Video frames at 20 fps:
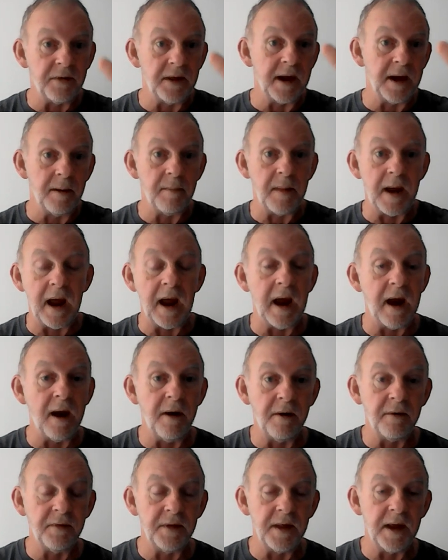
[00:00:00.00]
them."
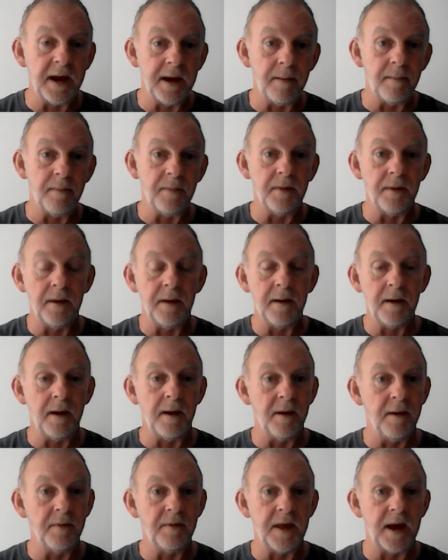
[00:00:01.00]
hire them.
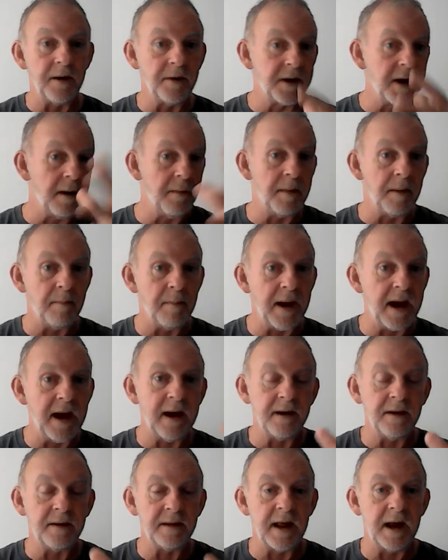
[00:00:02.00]
They're coming
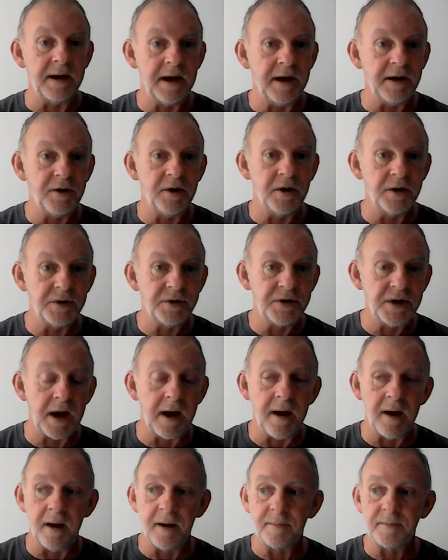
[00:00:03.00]
back. They need good
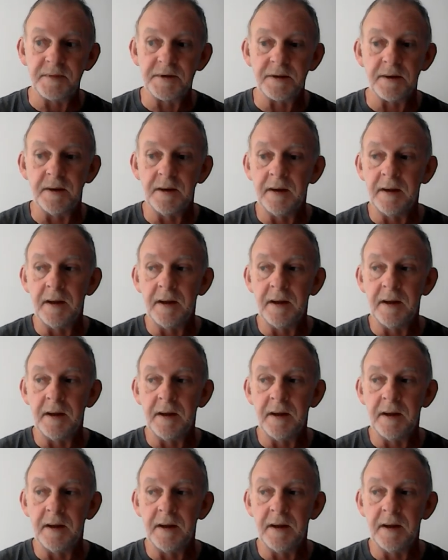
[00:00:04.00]
jobs.